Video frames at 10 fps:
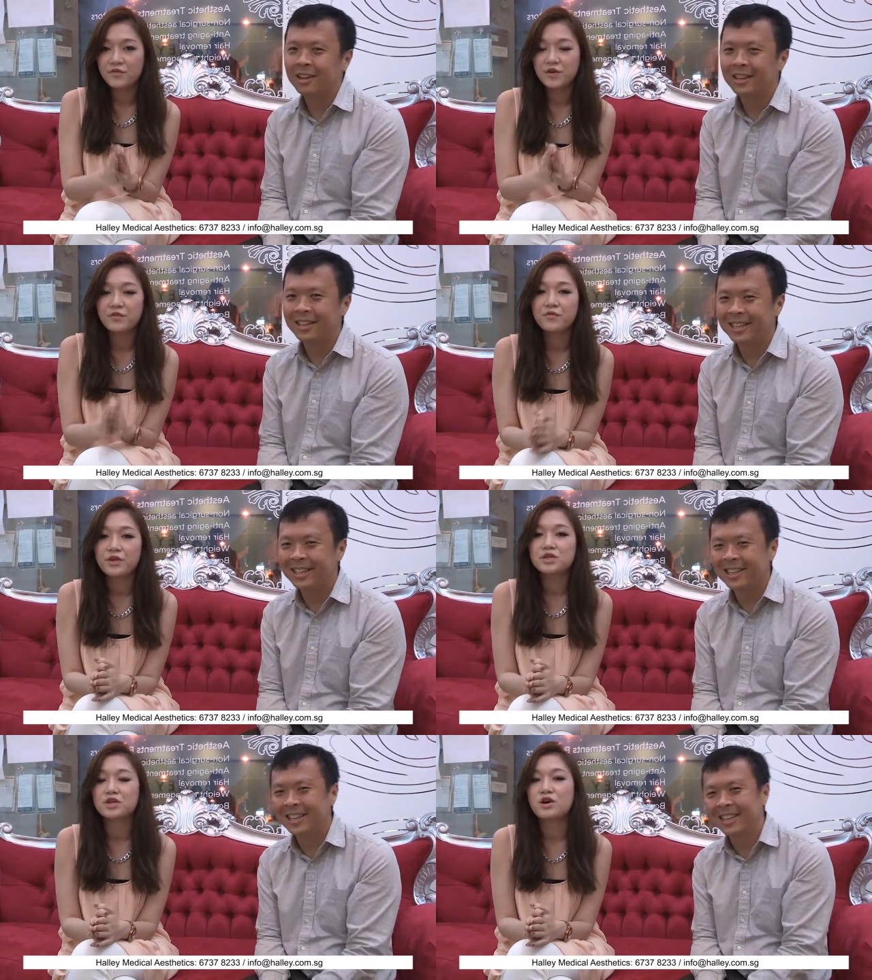Speaker 1: feel
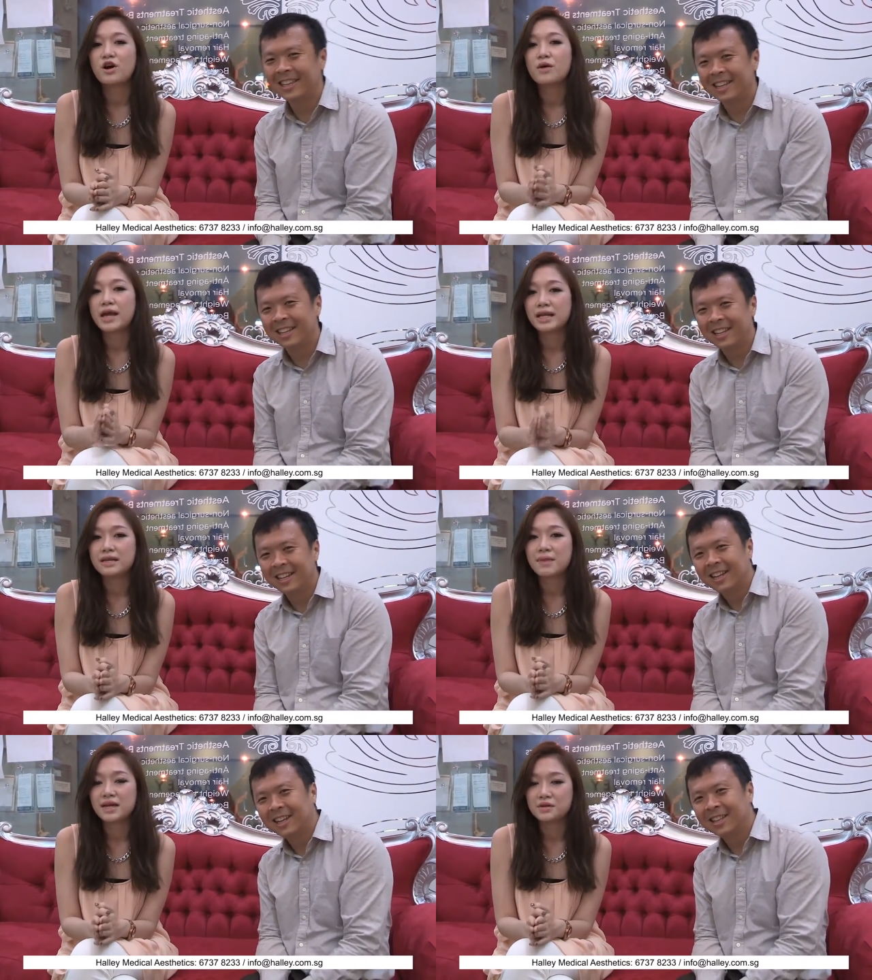free to call
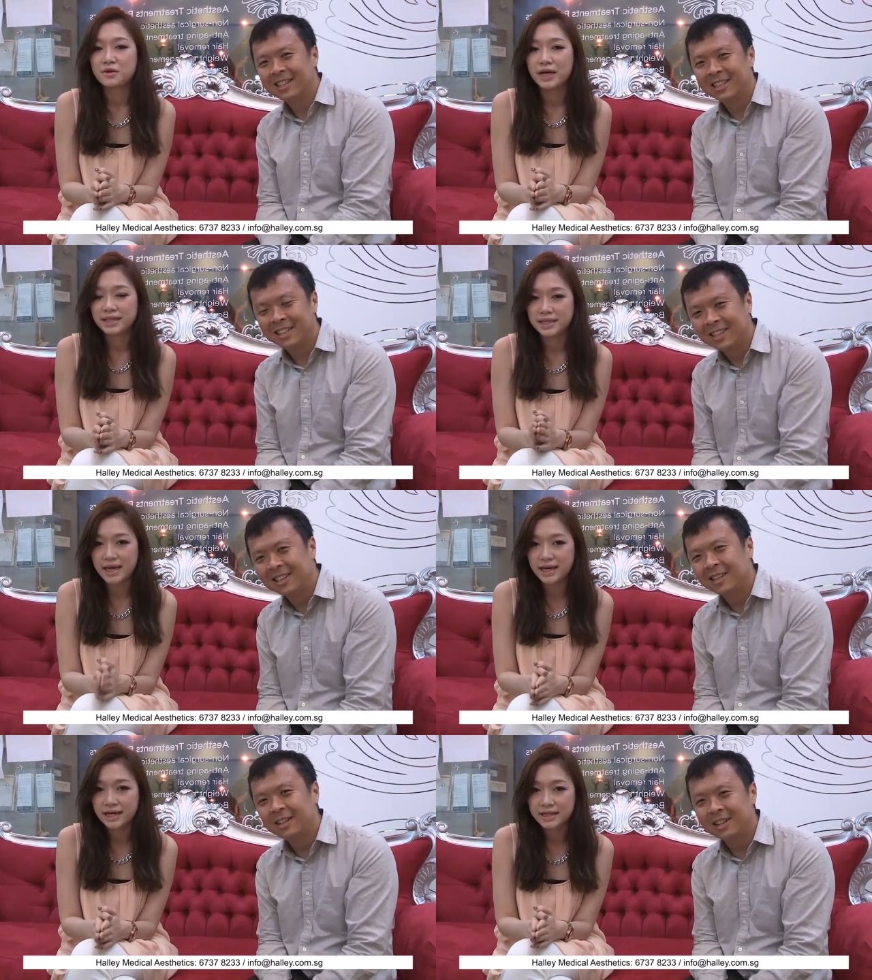Halley Medical
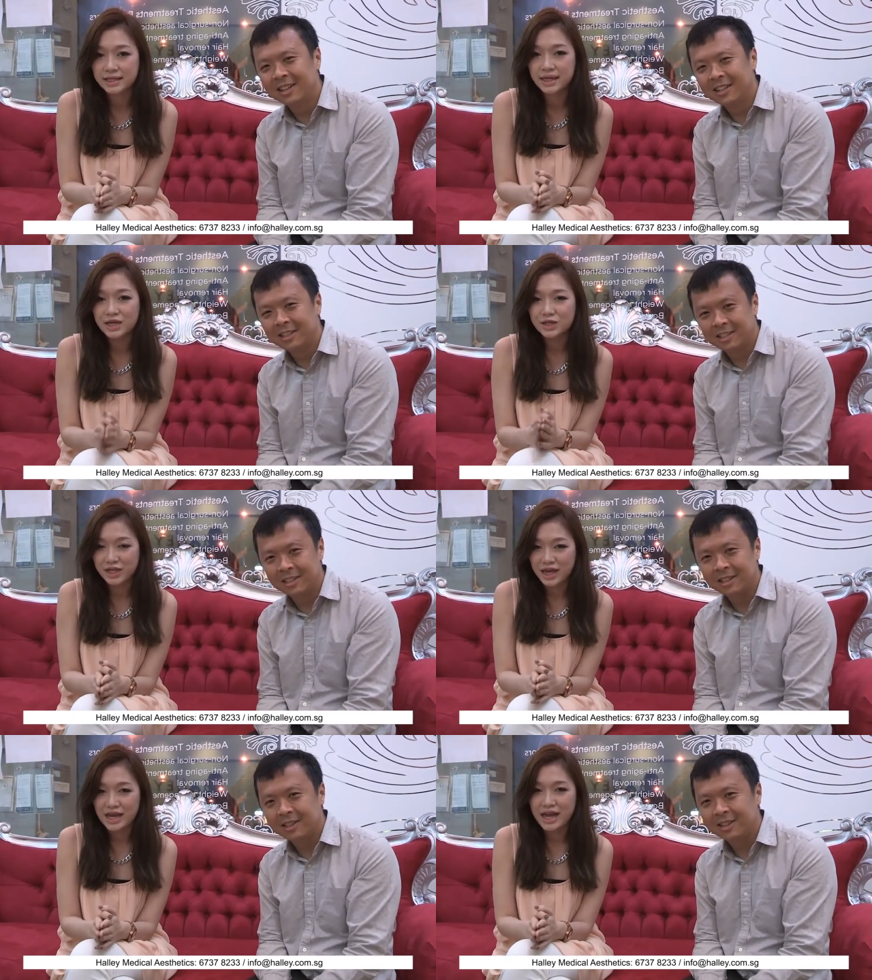Aesthetics
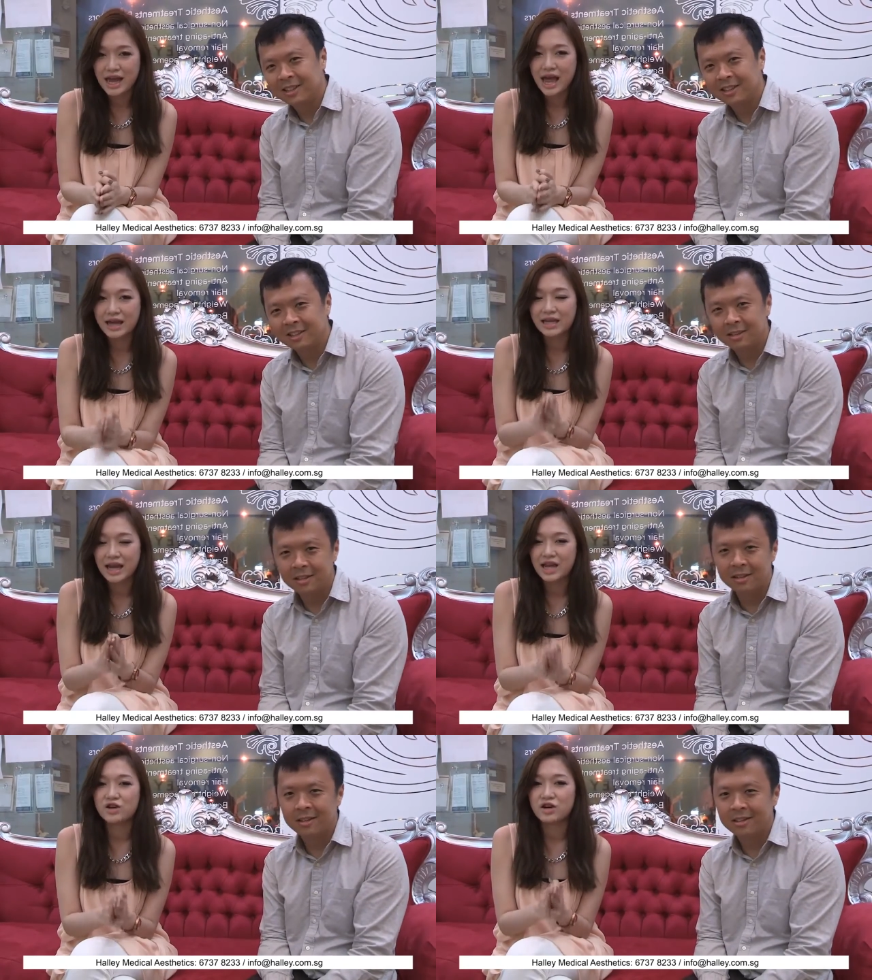today and
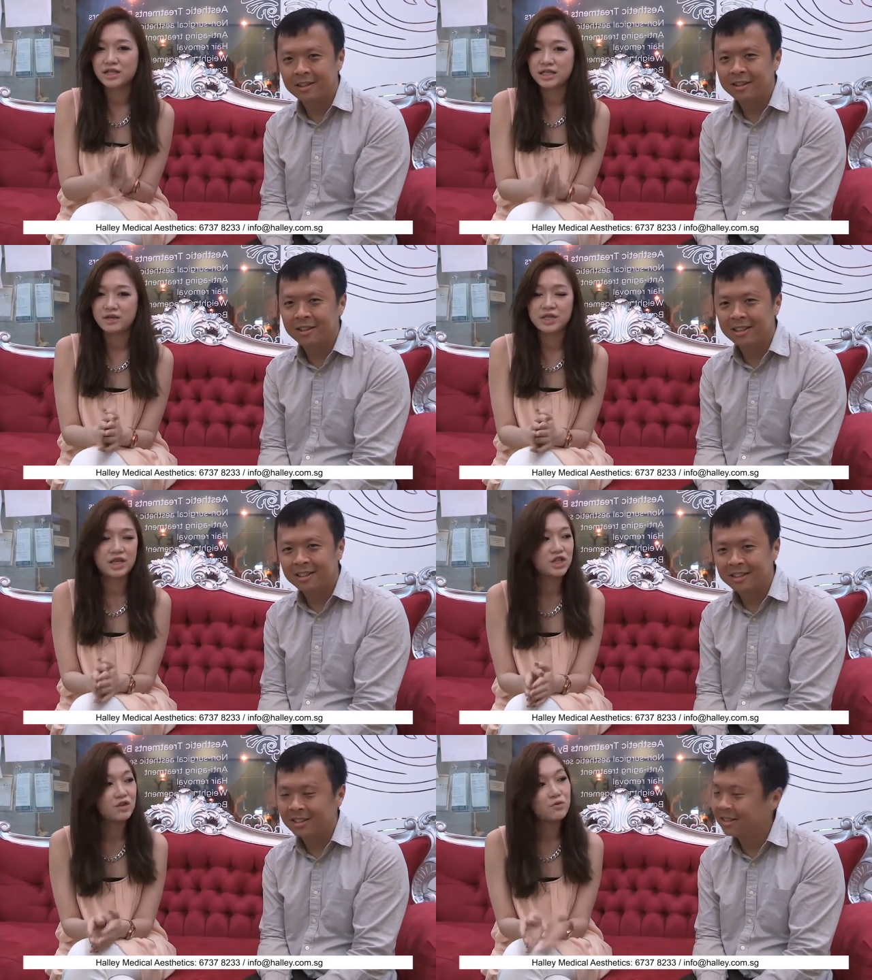get your
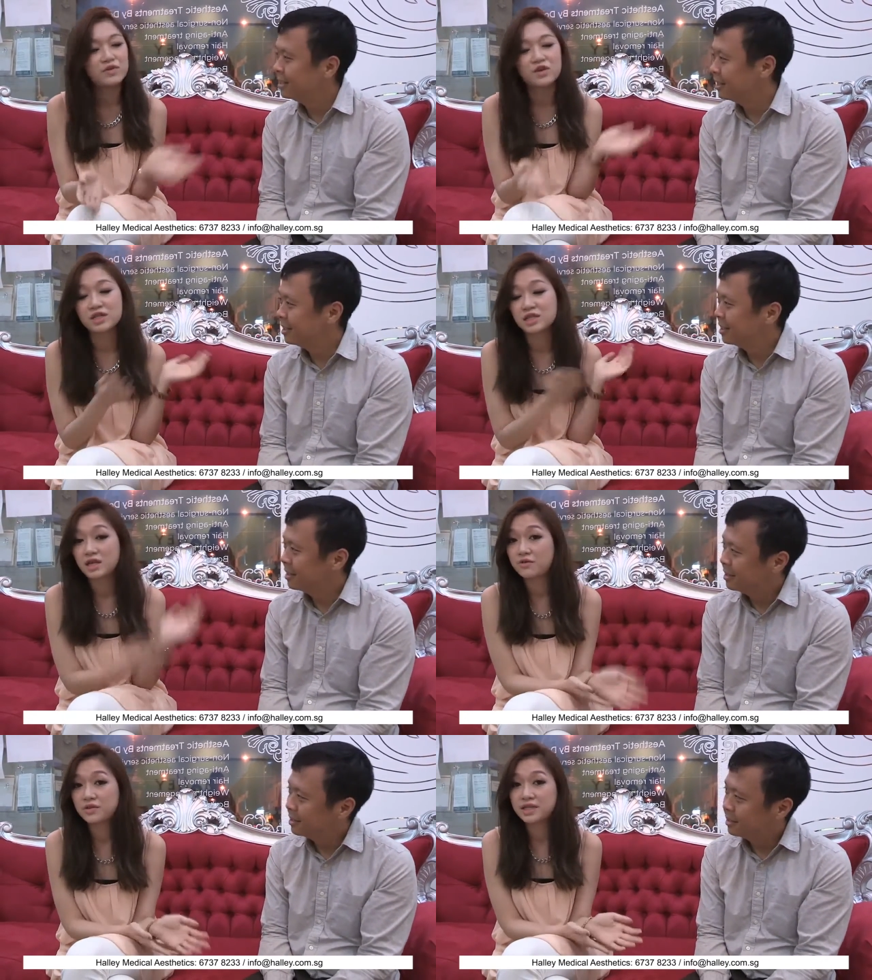consultation with Doctor
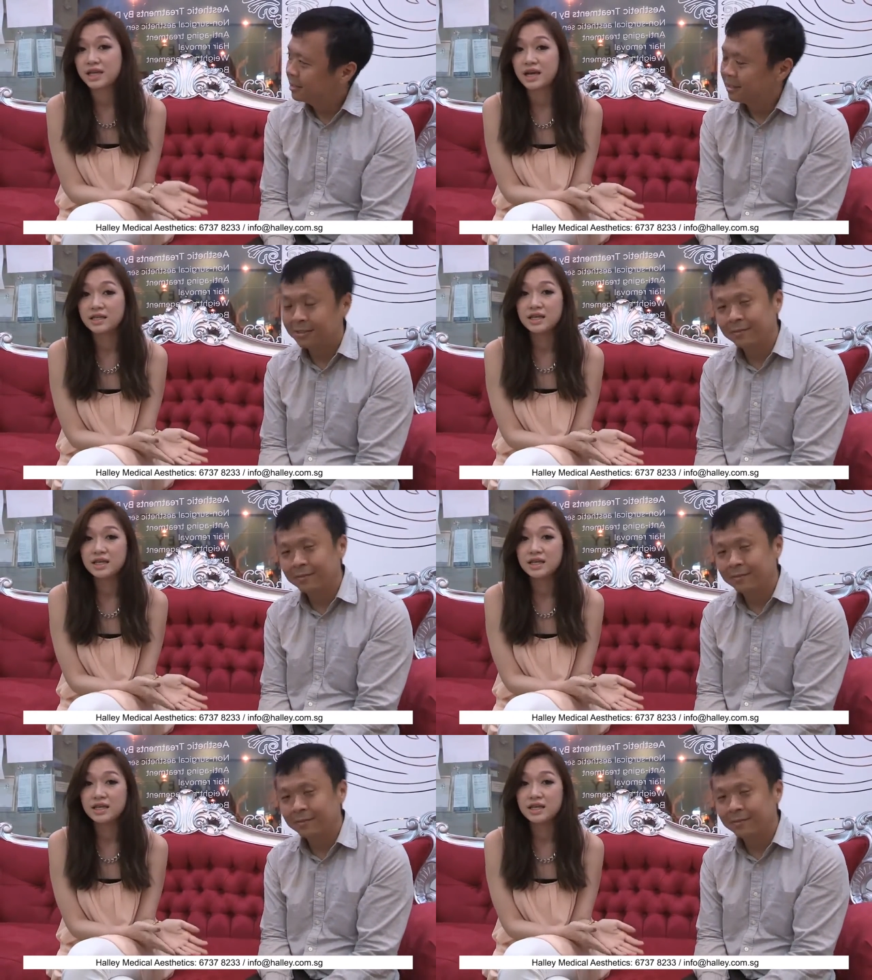Terence Tan.